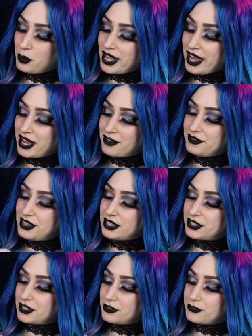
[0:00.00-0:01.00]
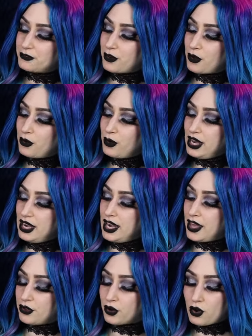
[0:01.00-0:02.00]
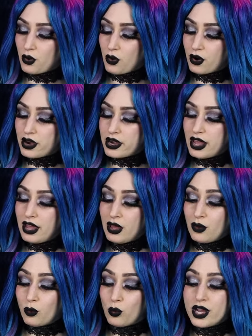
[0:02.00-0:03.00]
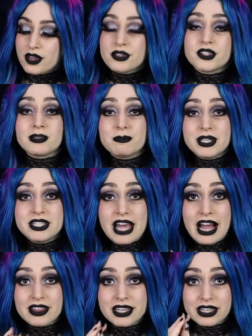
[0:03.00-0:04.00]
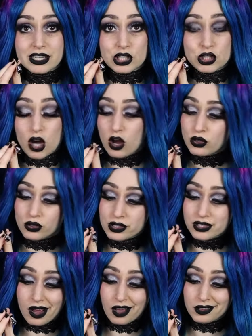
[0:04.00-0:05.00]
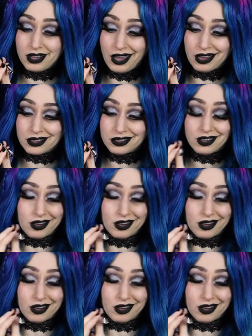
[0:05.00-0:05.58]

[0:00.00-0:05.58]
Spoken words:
we have this faux leather cord with some metallic dongles on the end.